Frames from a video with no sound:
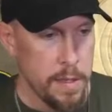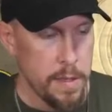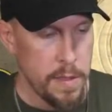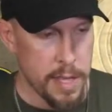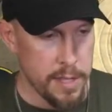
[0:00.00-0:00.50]

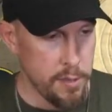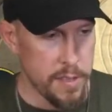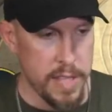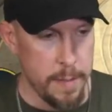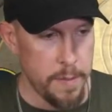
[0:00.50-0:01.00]
They can do the
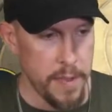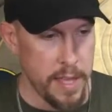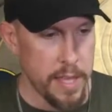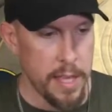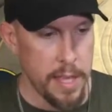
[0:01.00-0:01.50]
same
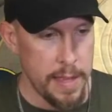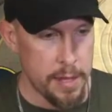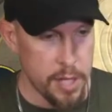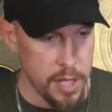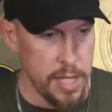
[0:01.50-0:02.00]
thing. And now
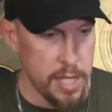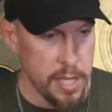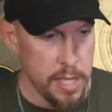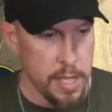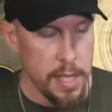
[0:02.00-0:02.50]

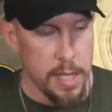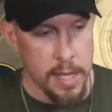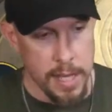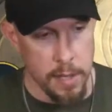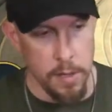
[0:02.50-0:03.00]
she
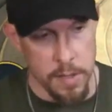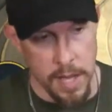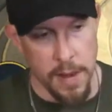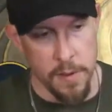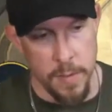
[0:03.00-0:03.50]
kills
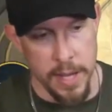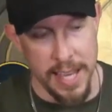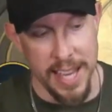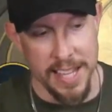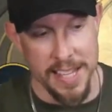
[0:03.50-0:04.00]

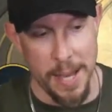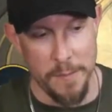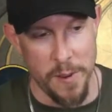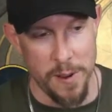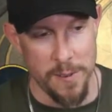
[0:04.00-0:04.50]
everybody
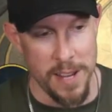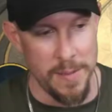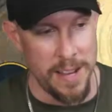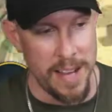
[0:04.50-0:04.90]
except for Harima.